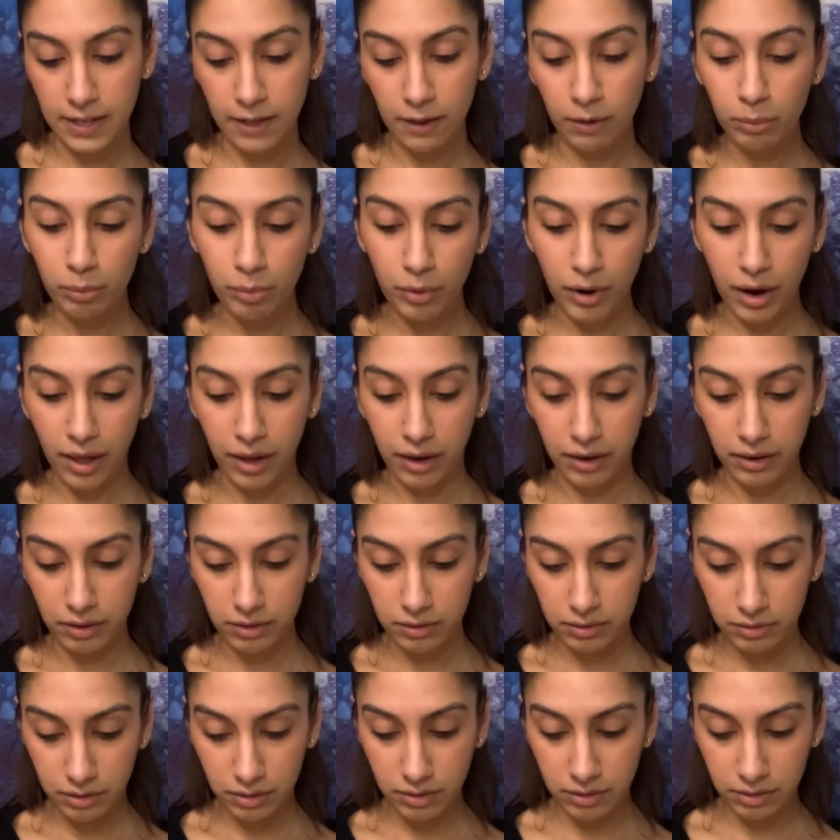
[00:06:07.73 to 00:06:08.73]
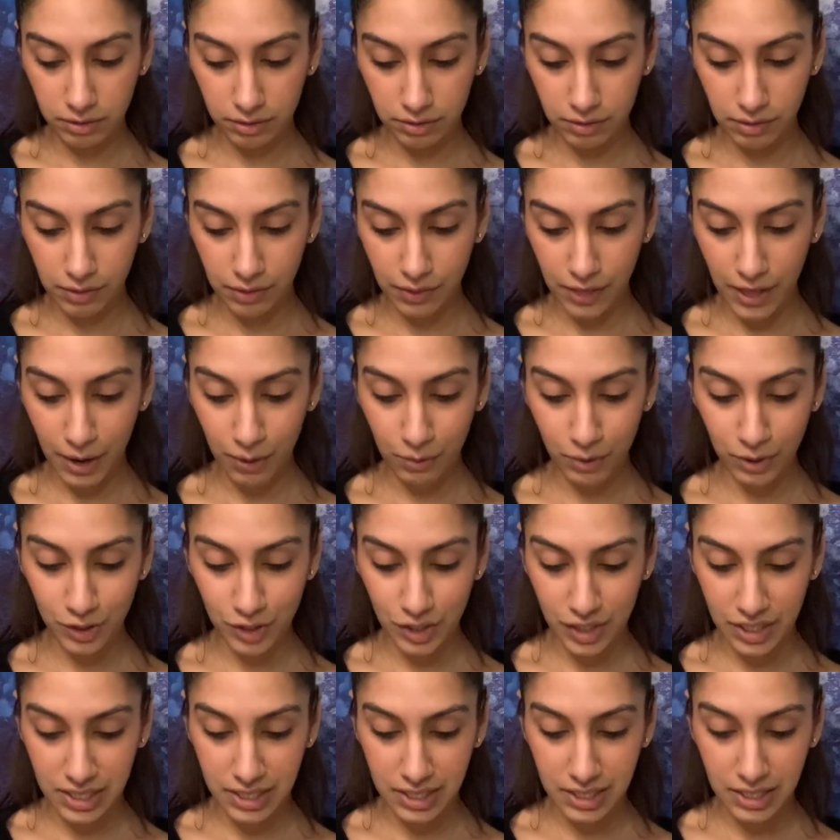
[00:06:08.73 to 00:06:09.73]
bread. They were
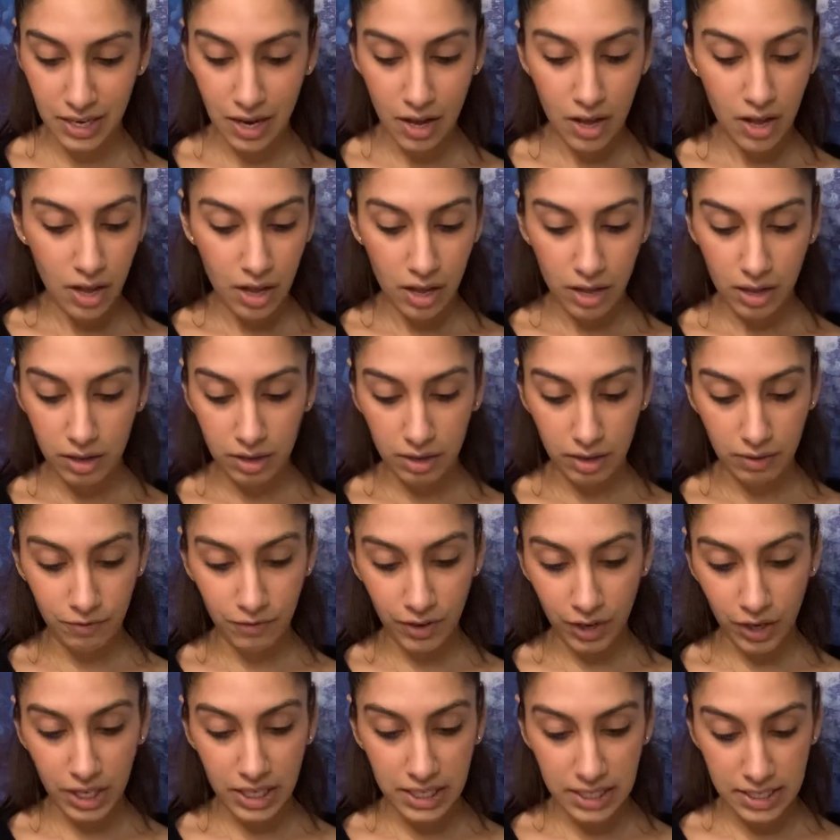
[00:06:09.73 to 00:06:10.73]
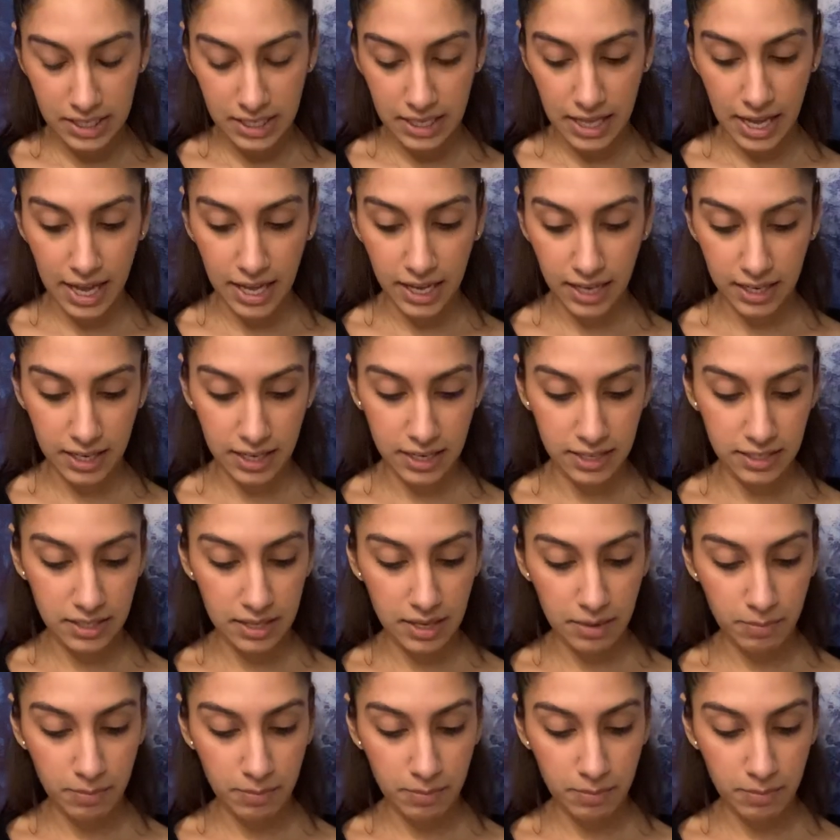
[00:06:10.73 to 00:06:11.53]
just very stagnant.